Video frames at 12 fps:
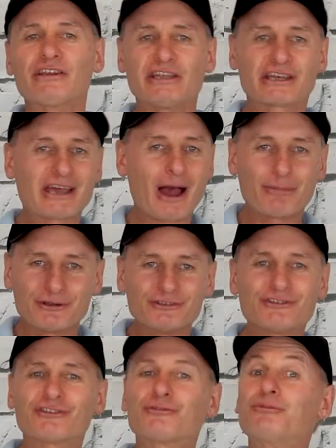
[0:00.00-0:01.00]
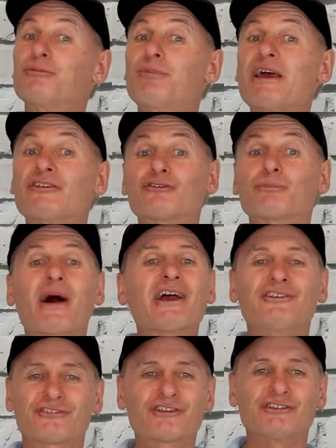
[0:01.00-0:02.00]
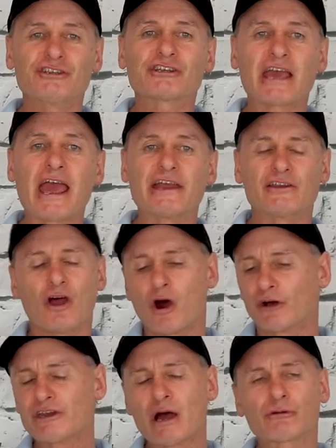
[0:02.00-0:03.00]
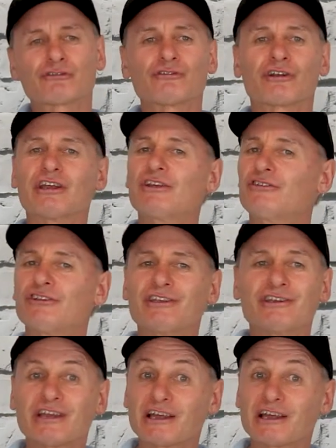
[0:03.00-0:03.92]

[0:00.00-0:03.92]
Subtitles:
your cupboard and just best space that you can. I know it's not easy in